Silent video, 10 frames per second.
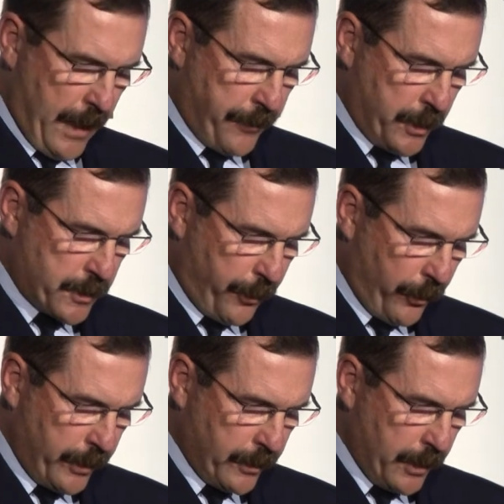At this
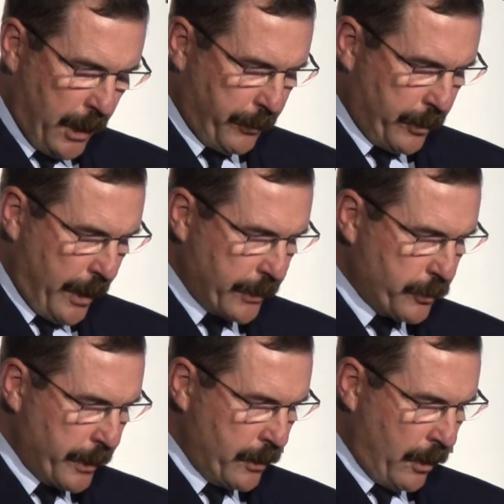point, I would like
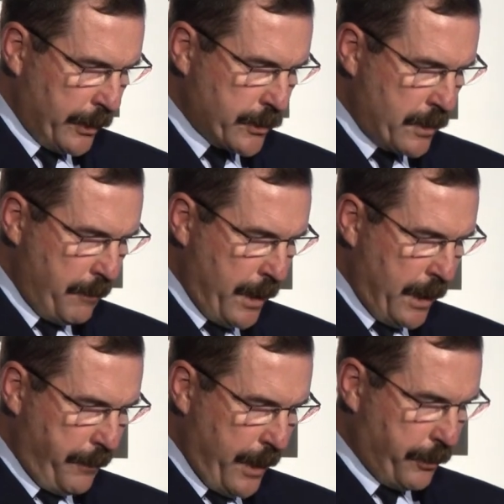to acknowledge the
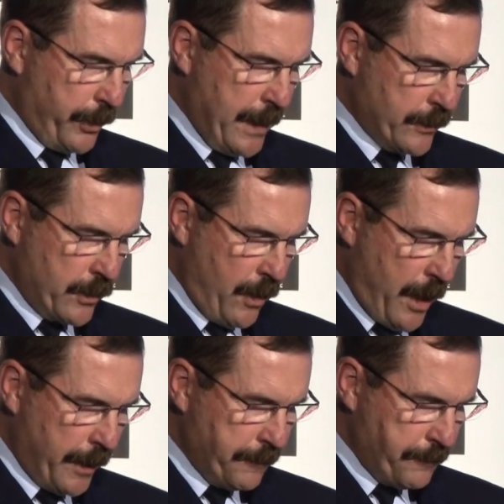many people here
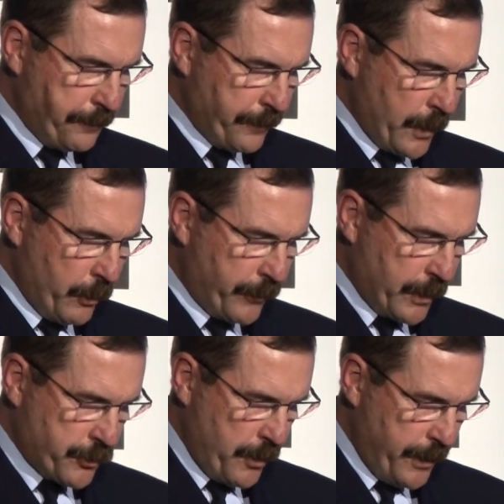tonight who have
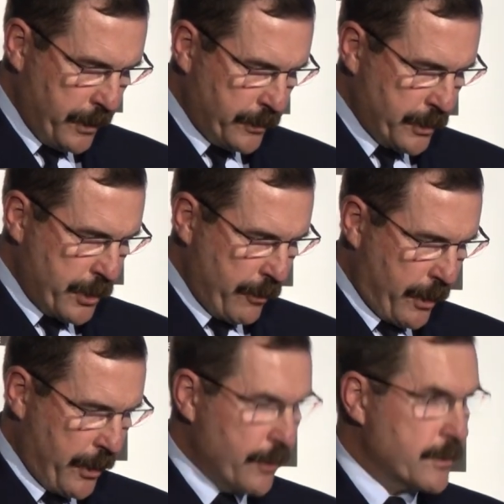contributed to
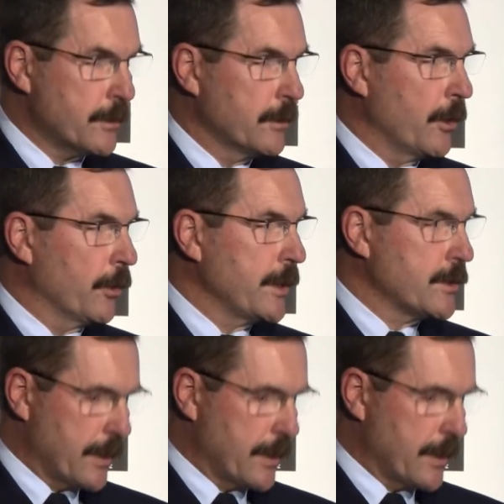Jericho's early